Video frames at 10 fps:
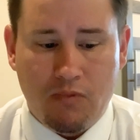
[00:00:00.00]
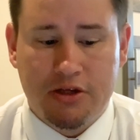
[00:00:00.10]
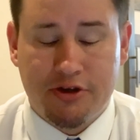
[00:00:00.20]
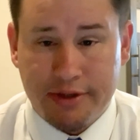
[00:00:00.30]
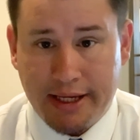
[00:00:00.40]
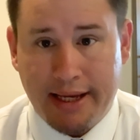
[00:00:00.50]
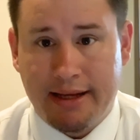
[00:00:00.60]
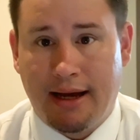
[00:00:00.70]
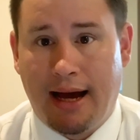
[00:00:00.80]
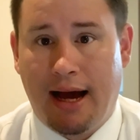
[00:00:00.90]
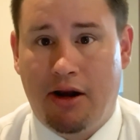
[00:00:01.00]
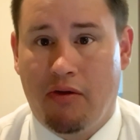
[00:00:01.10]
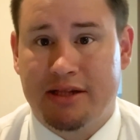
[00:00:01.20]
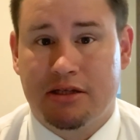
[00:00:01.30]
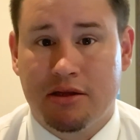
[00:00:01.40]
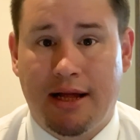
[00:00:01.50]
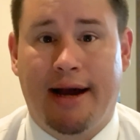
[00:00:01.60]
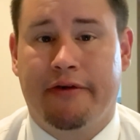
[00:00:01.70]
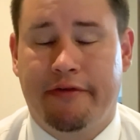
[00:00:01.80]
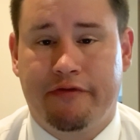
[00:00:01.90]
So again, I know that's a
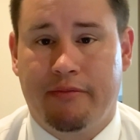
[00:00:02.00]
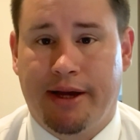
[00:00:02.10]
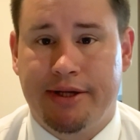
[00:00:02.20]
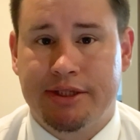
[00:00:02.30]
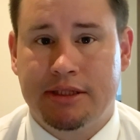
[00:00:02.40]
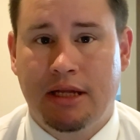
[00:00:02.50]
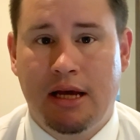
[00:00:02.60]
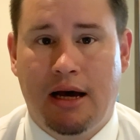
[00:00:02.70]
lot of information,